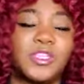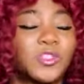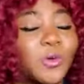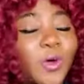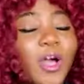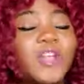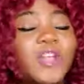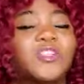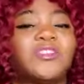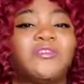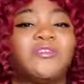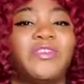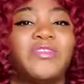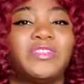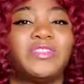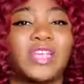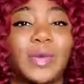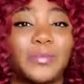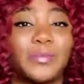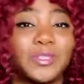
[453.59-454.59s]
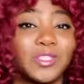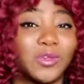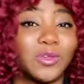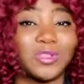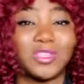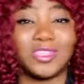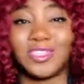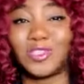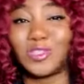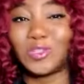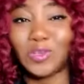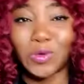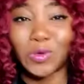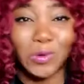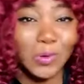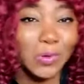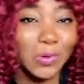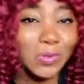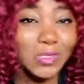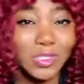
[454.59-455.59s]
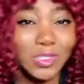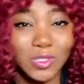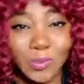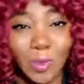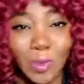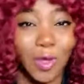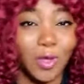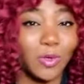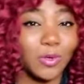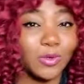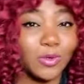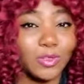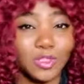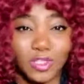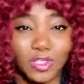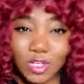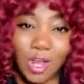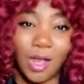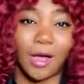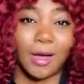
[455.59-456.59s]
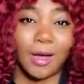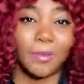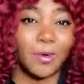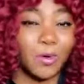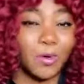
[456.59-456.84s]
So 150 episodes is no small job,